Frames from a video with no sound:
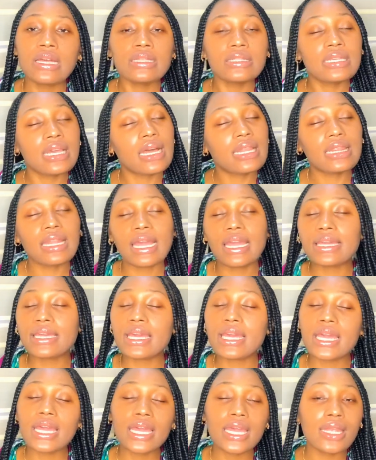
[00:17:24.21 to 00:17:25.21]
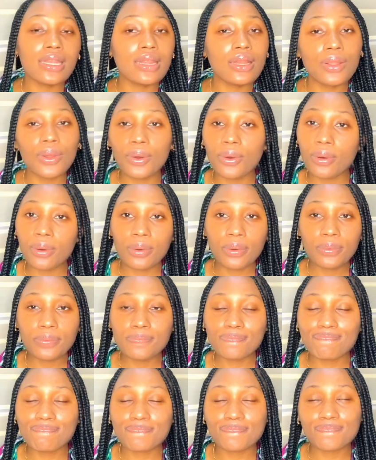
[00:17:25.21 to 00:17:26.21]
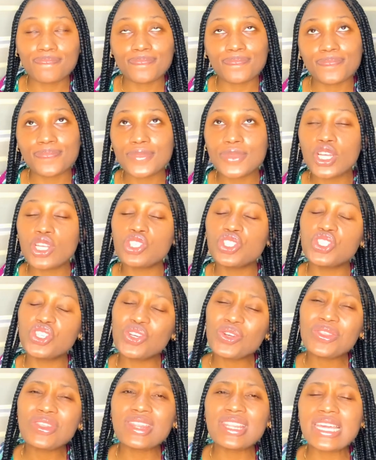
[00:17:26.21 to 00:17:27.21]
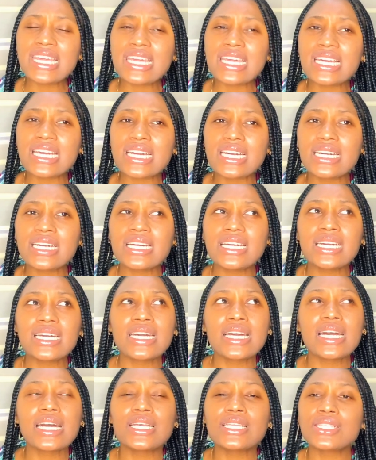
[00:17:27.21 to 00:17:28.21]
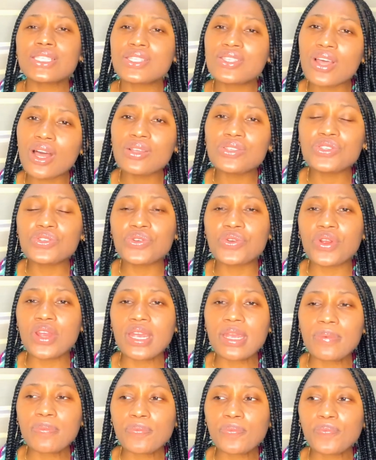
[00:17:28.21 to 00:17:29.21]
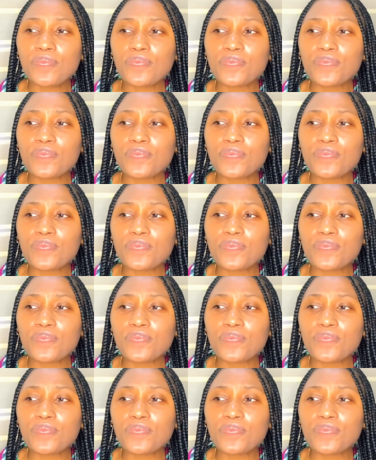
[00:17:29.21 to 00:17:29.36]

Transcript: They are like, hello, do you think sunscreen